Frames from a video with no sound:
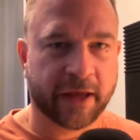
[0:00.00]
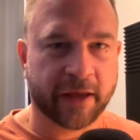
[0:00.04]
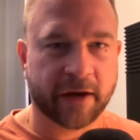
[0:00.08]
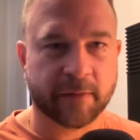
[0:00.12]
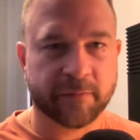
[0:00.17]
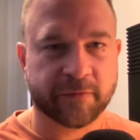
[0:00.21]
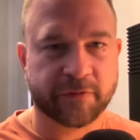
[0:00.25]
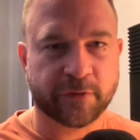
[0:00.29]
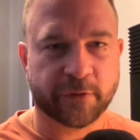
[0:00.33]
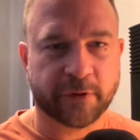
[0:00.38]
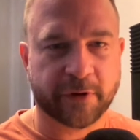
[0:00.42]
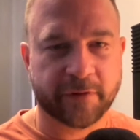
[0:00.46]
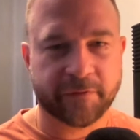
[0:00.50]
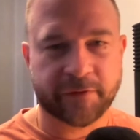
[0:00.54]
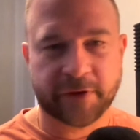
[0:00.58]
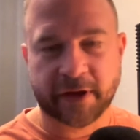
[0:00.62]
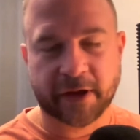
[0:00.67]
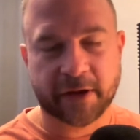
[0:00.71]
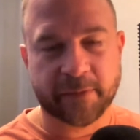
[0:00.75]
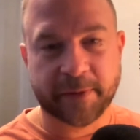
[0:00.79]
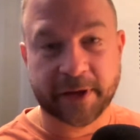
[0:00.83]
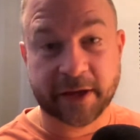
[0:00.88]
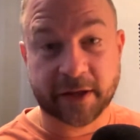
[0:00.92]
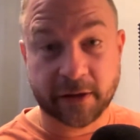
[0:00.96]
and I'm sorry if I
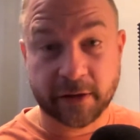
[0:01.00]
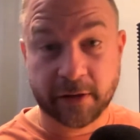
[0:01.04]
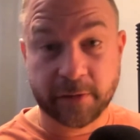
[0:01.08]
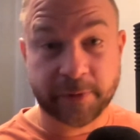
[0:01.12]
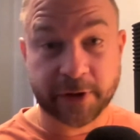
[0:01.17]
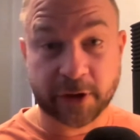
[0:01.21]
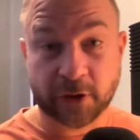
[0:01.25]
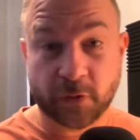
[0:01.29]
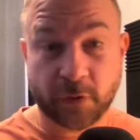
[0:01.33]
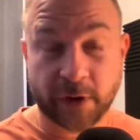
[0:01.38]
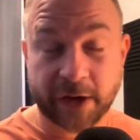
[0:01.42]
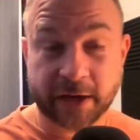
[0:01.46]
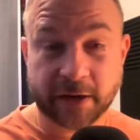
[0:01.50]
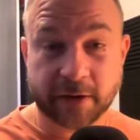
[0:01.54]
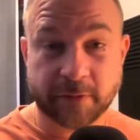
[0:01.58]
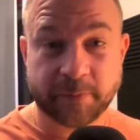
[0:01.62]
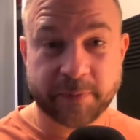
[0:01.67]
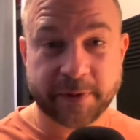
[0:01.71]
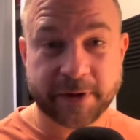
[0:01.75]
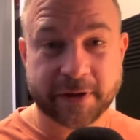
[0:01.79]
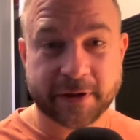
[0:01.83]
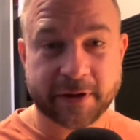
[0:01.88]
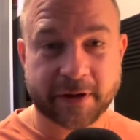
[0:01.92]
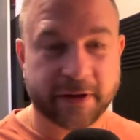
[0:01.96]
got to make it a little bit
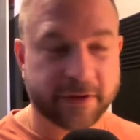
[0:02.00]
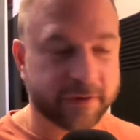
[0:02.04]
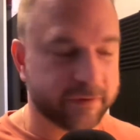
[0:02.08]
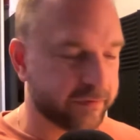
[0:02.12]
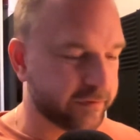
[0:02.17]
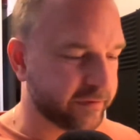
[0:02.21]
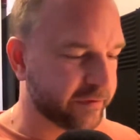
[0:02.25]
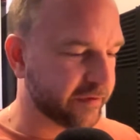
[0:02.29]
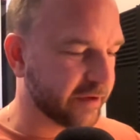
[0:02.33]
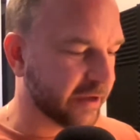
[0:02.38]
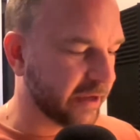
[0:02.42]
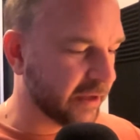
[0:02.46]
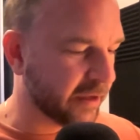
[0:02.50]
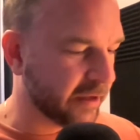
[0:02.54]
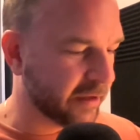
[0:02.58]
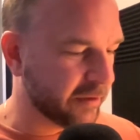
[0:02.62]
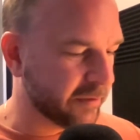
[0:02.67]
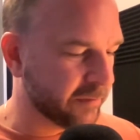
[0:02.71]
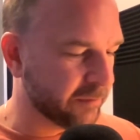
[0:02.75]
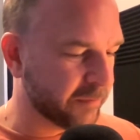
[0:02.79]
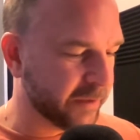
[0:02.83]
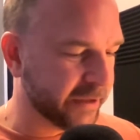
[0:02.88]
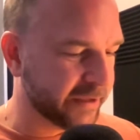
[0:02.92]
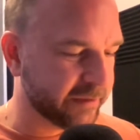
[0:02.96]
quick, because
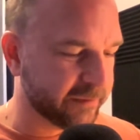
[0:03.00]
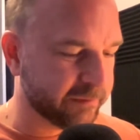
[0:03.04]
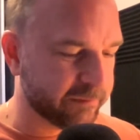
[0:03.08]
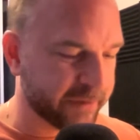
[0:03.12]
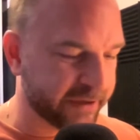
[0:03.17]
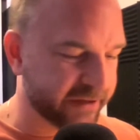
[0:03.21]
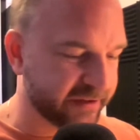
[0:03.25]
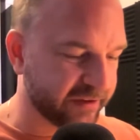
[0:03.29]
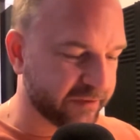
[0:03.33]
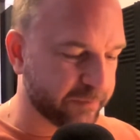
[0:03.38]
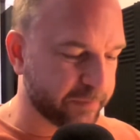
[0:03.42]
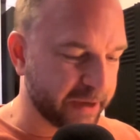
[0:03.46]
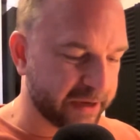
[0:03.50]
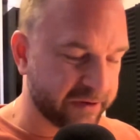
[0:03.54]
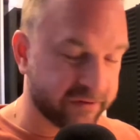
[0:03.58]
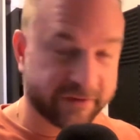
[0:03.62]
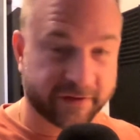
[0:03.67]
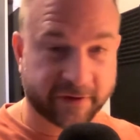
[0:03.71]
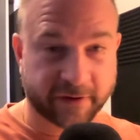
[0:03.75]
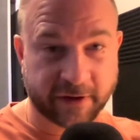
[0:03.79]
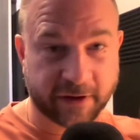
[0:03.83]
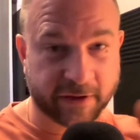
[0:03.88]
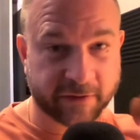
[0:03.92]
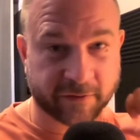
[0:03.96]
my
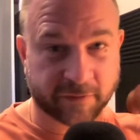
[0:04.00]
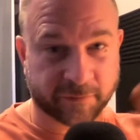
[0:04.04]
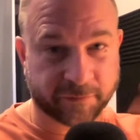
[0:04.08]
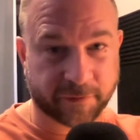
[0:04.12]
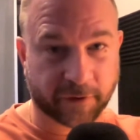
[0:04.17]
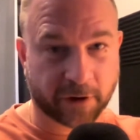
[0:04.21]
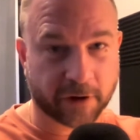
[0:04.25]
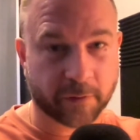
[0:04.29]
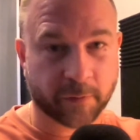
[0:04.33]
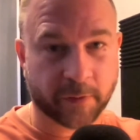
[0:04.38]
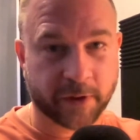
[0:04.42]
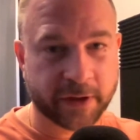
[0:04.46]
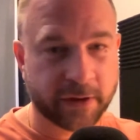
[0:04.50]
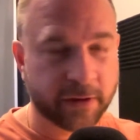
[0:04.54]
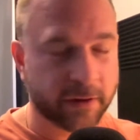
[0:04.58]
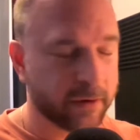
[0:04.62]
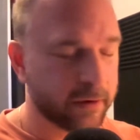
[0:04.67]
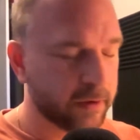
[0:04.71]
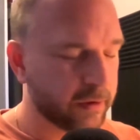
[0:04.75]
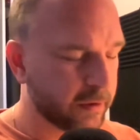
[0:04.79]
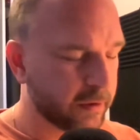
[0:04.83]
dispatch today is a far one.